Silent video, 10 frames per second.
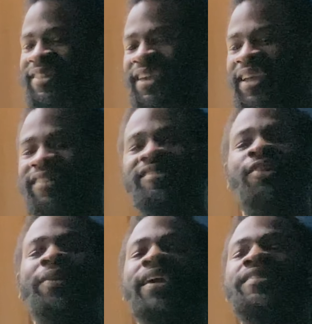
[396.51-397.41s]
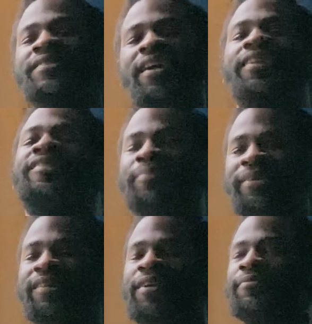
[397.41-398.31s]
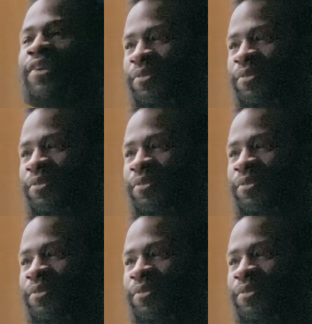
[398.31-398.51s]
There is no acknowledgement of, no,